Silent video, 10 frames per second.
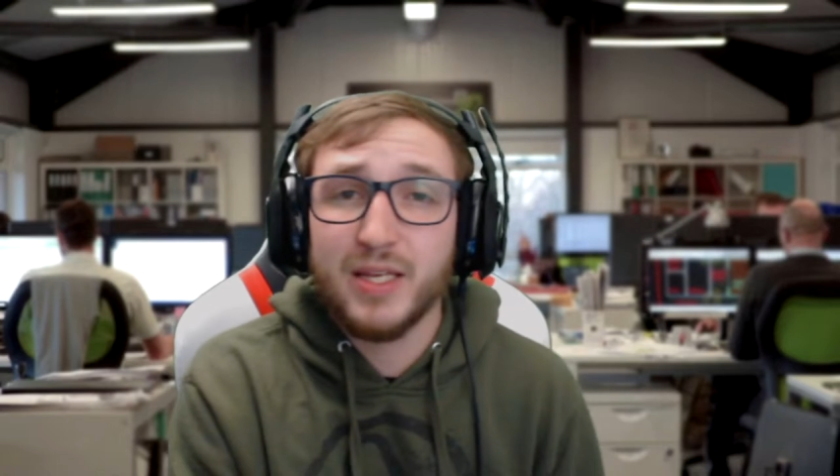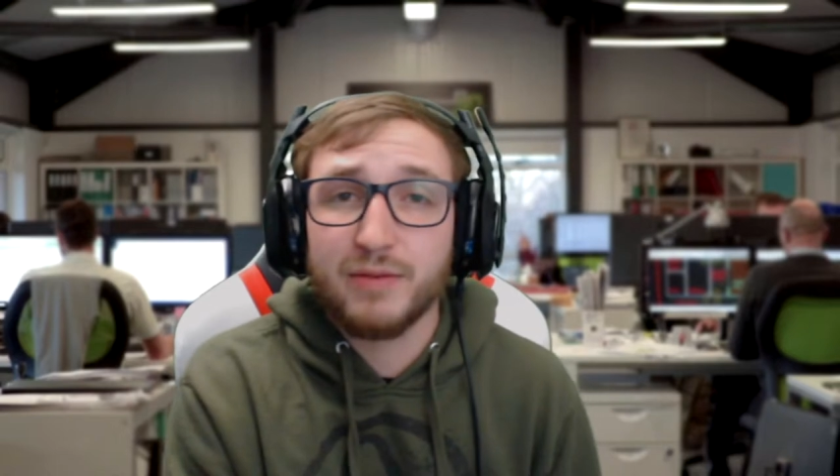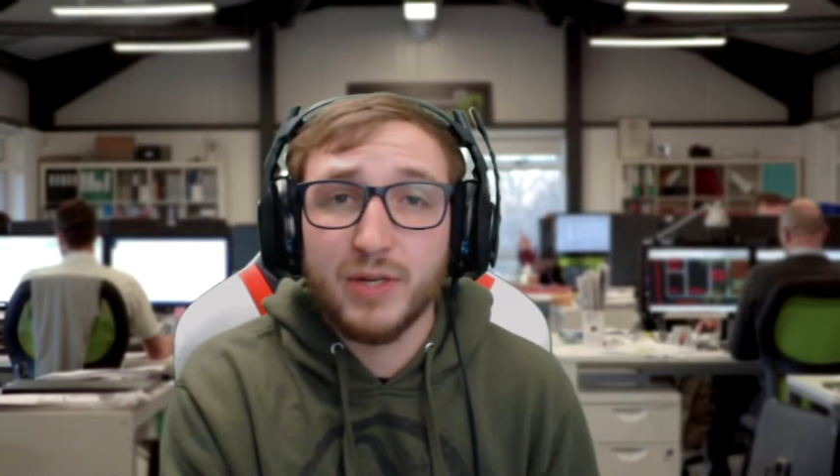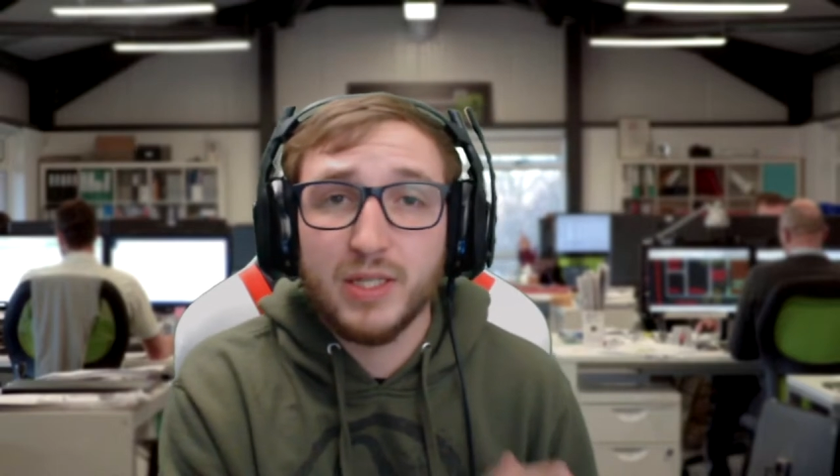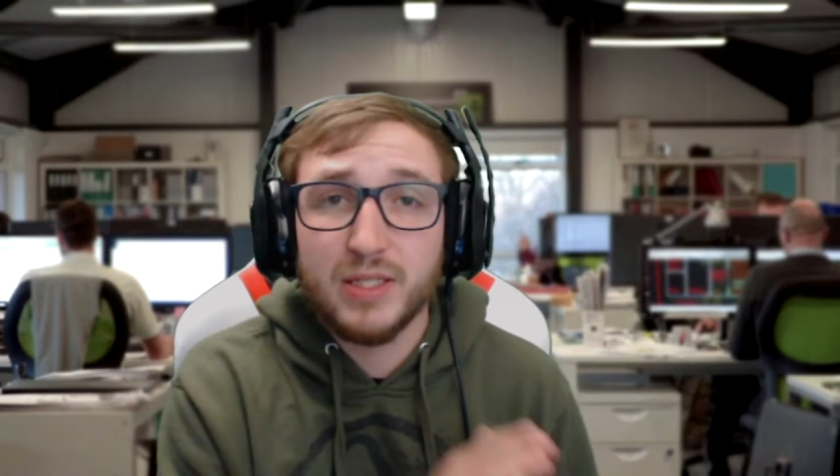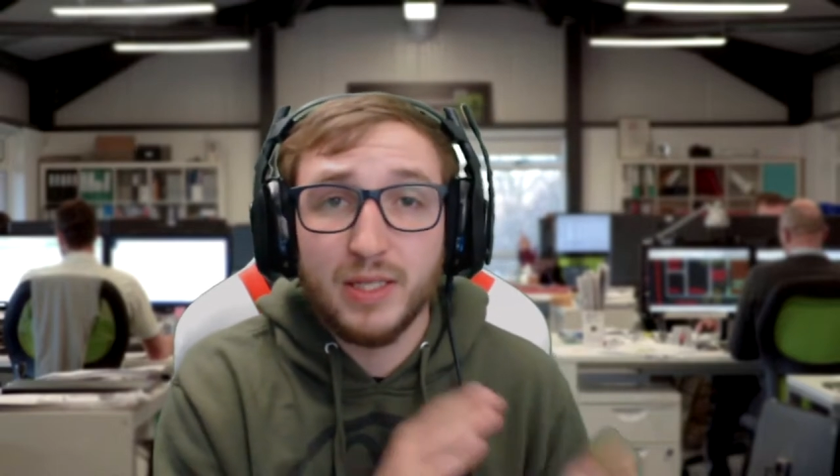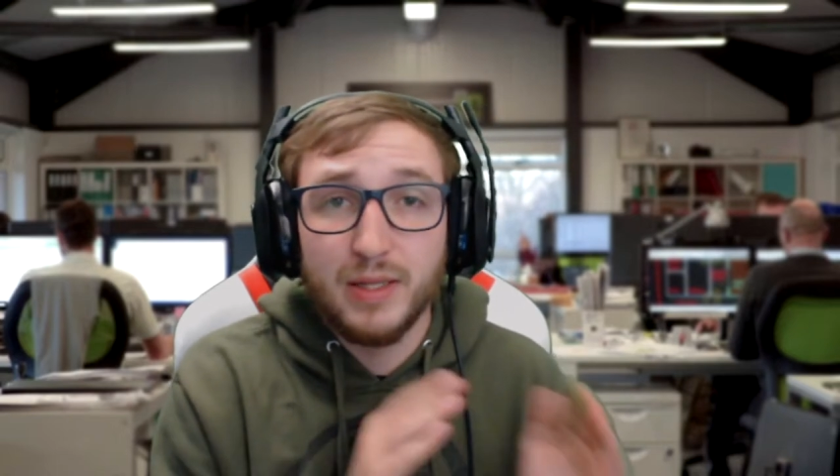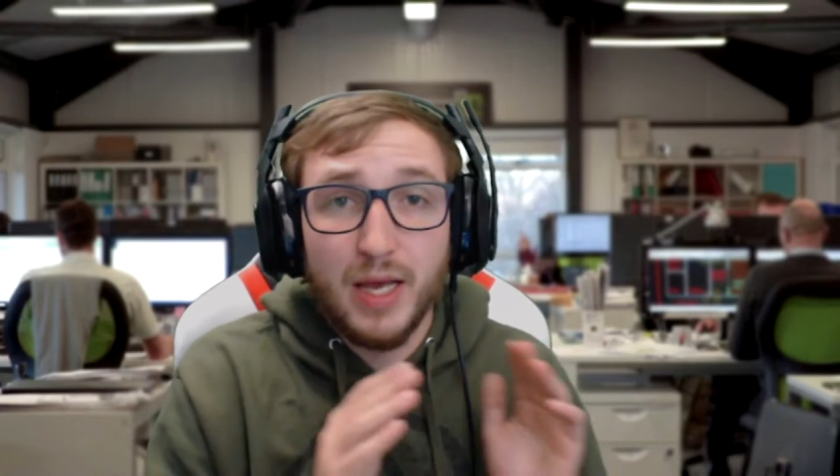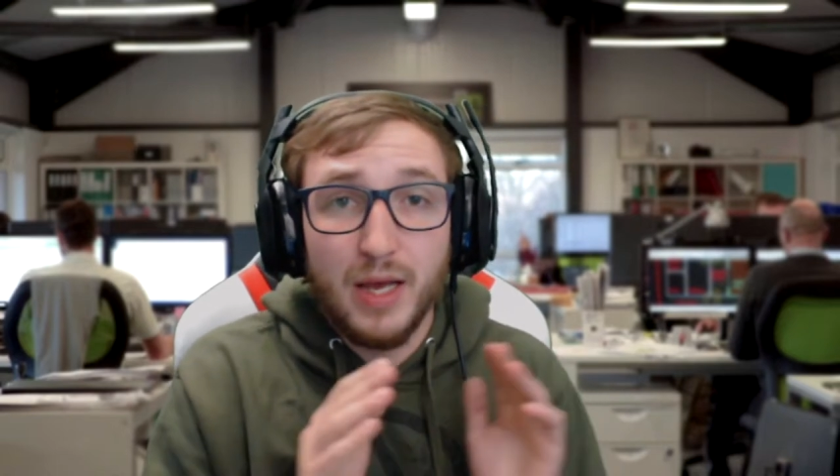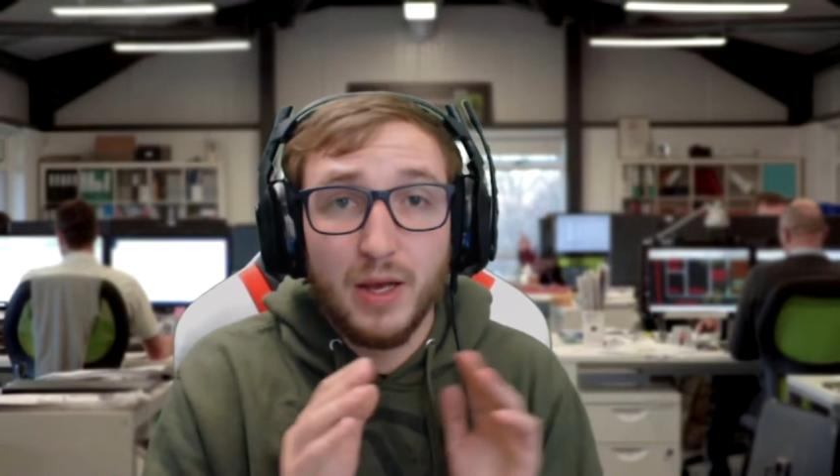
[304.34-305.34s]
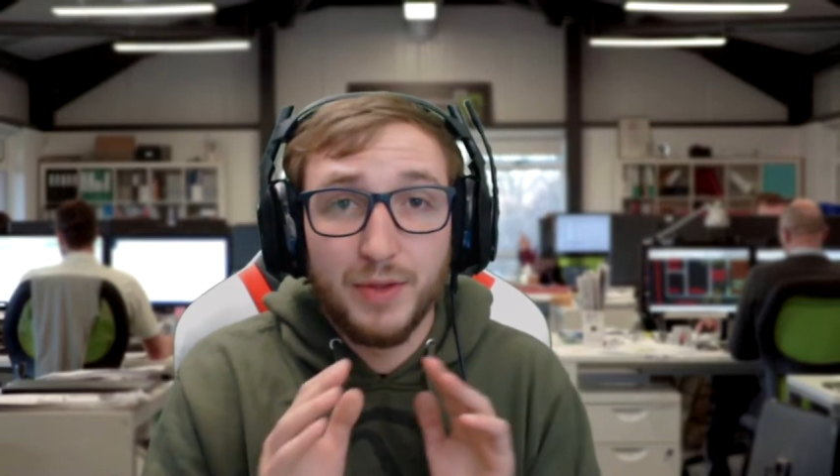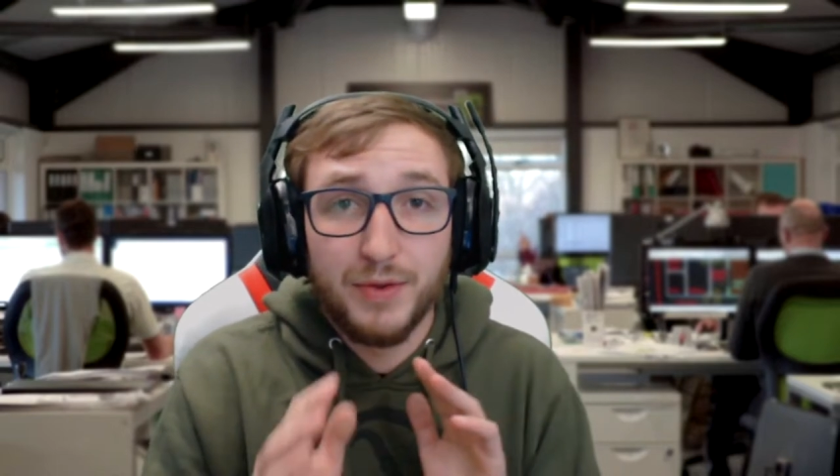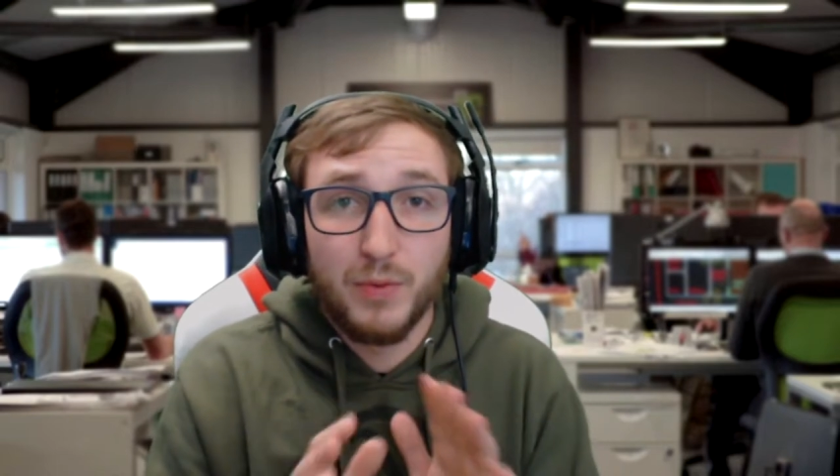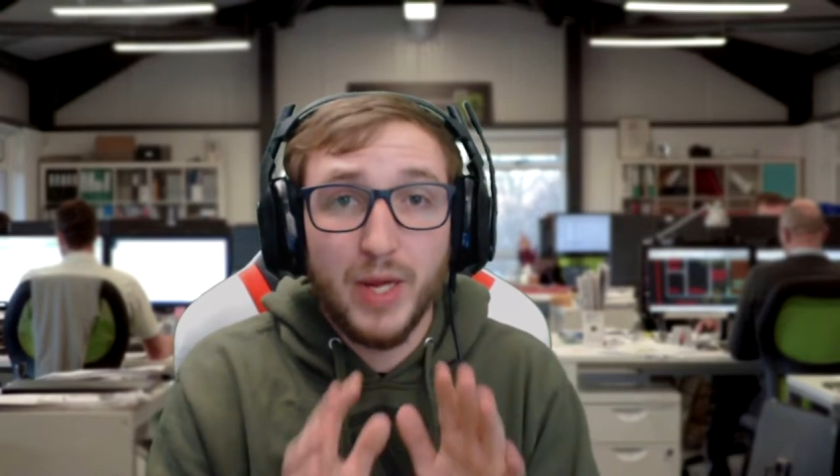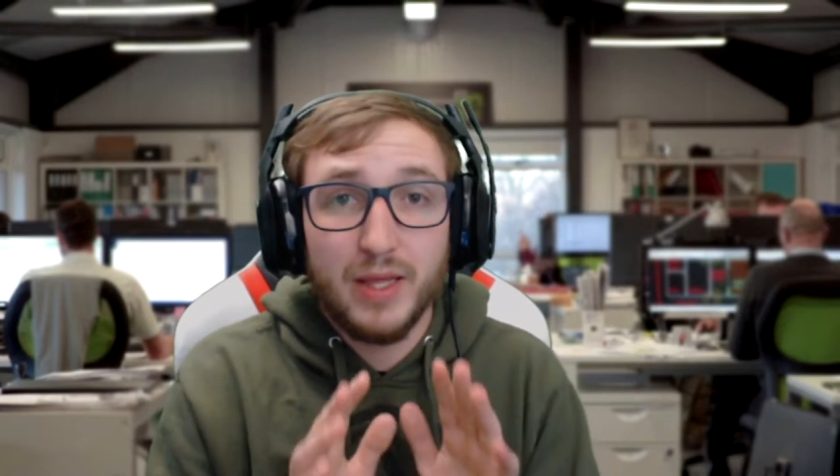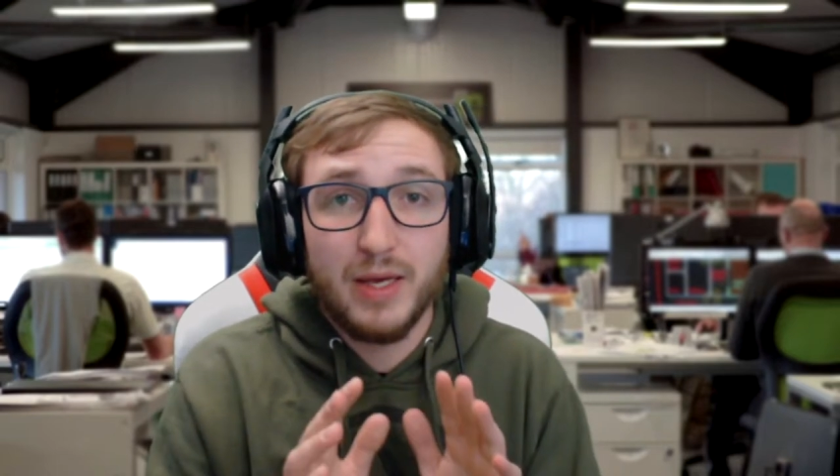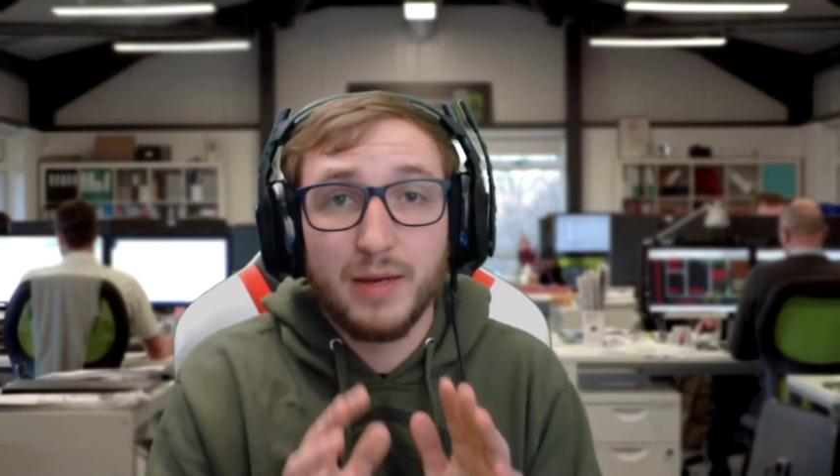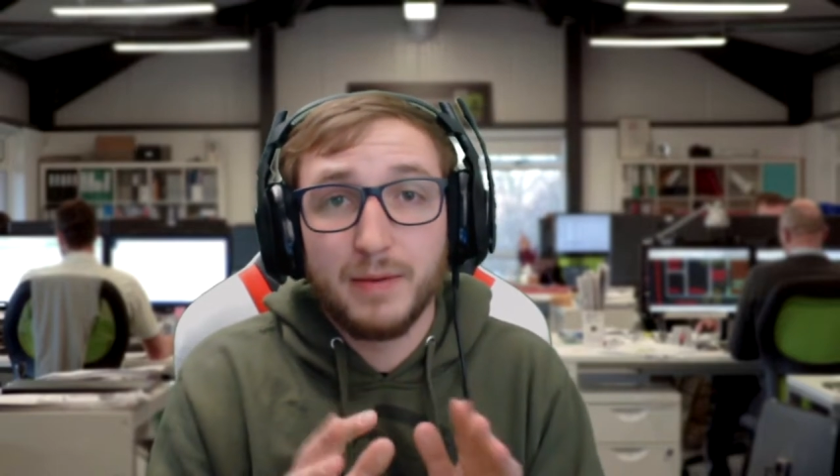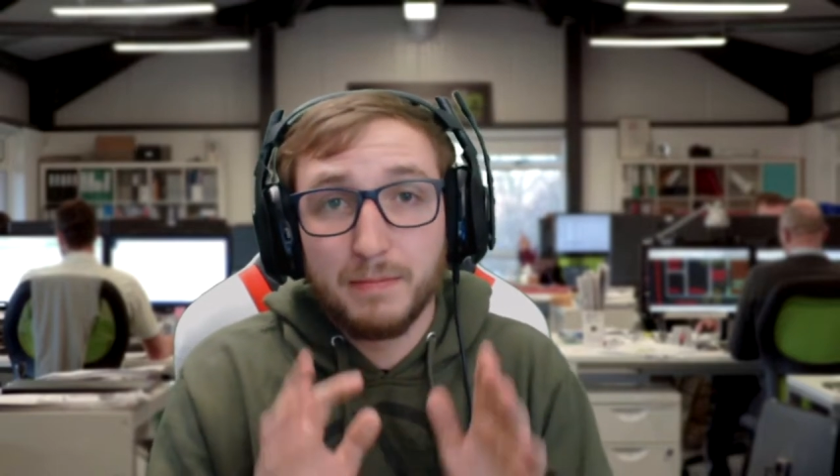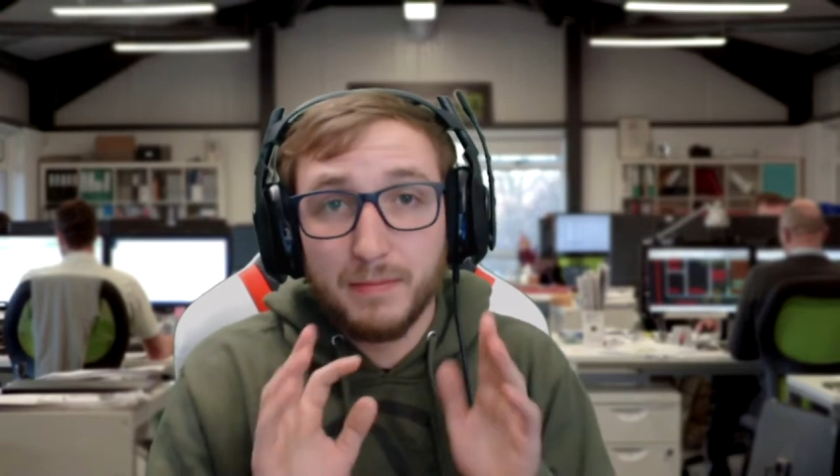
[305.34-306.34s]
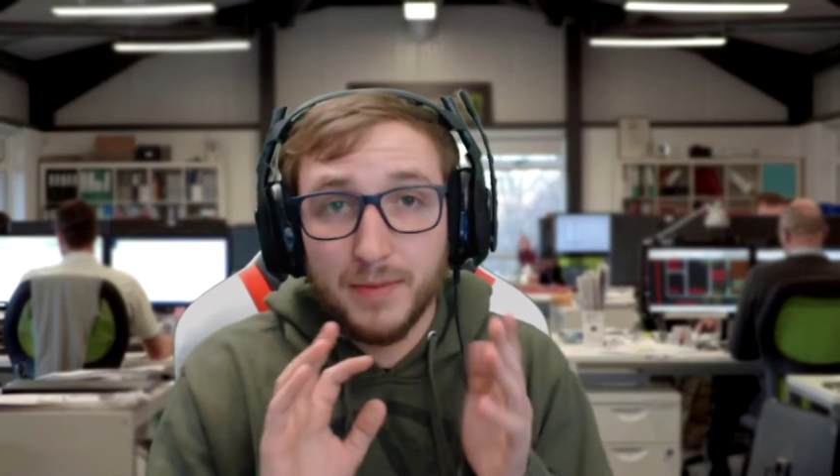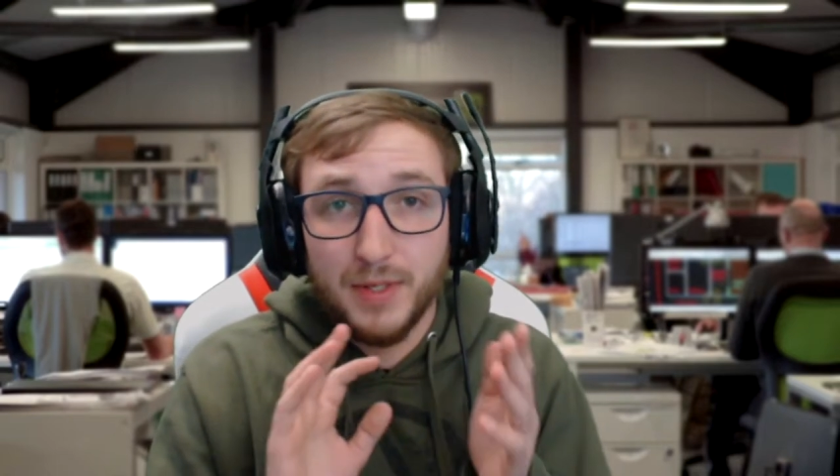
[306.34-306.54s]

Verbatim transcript: difference in that the way that mm,